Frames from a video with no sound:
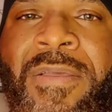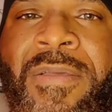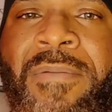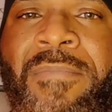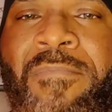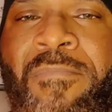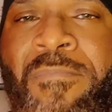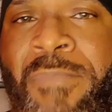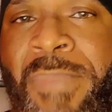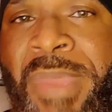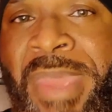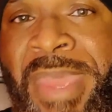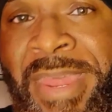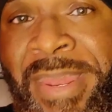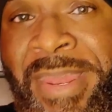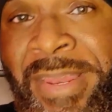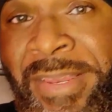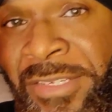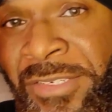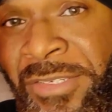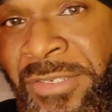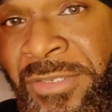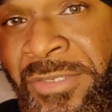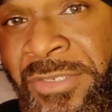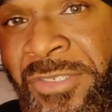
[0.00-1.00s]

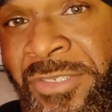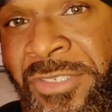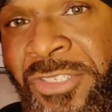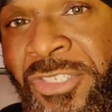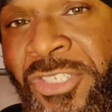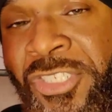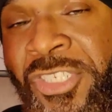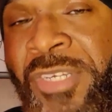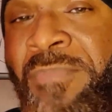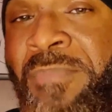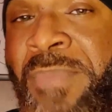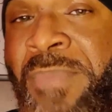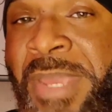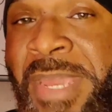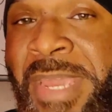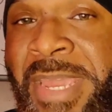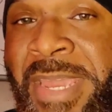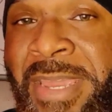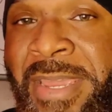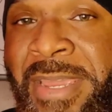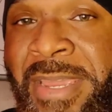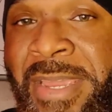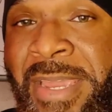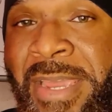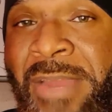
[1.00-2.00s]
men should
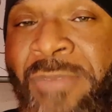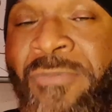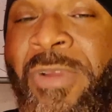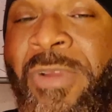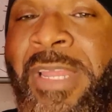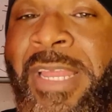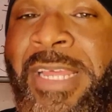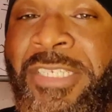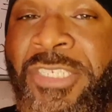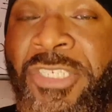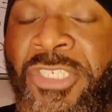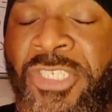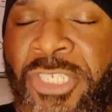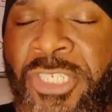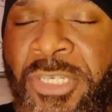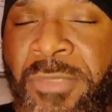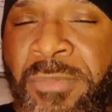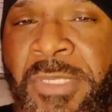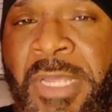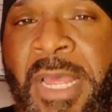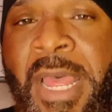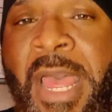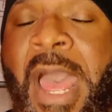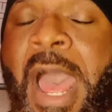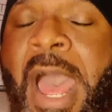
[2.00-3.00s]
be in
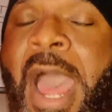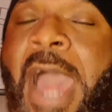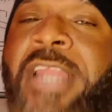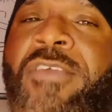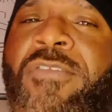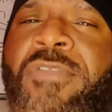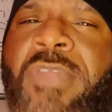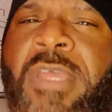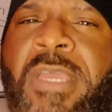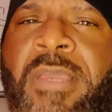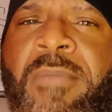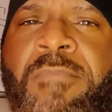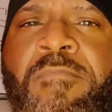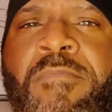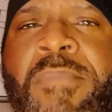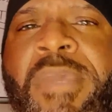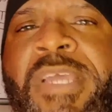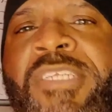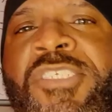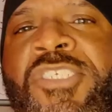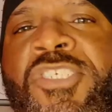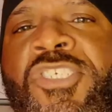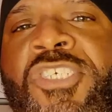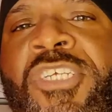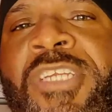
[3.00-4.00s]
relationships? How do you think
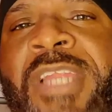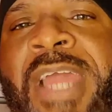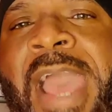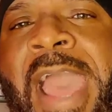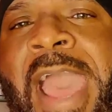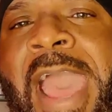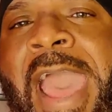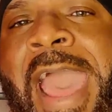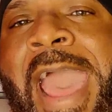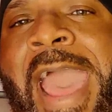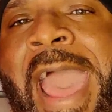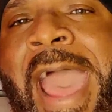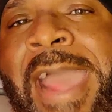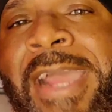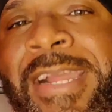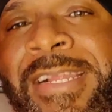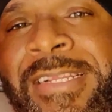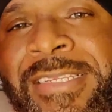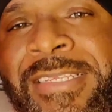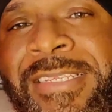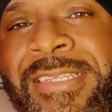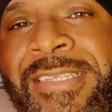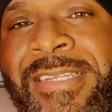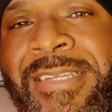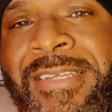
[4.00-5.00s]
men should
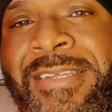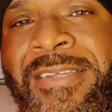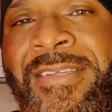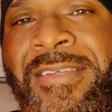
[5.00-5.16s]
act?